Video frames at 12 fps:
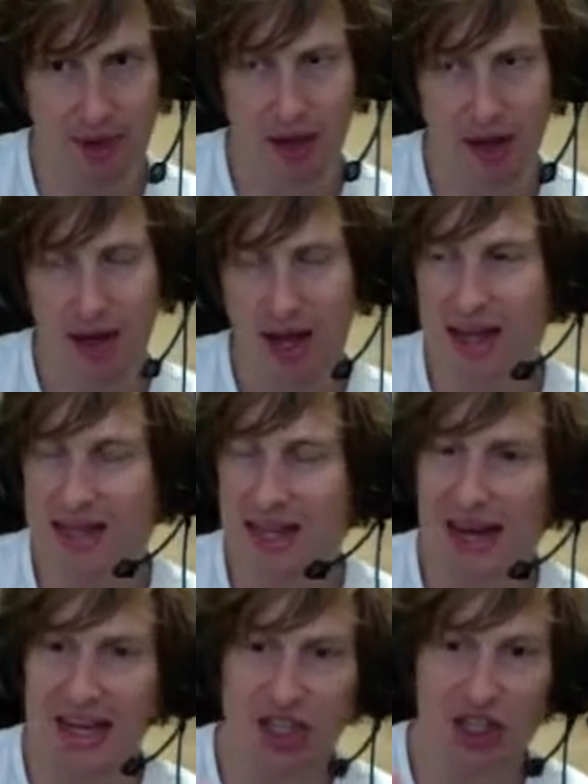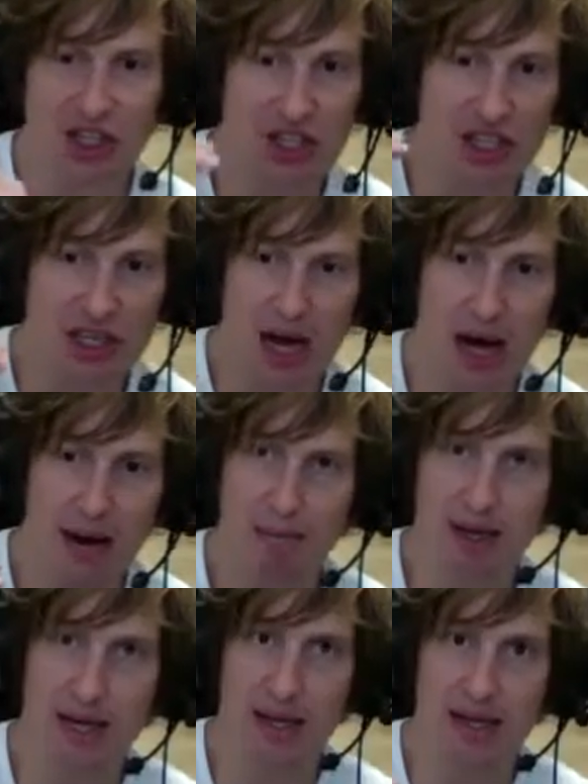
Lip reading: It just does not meet the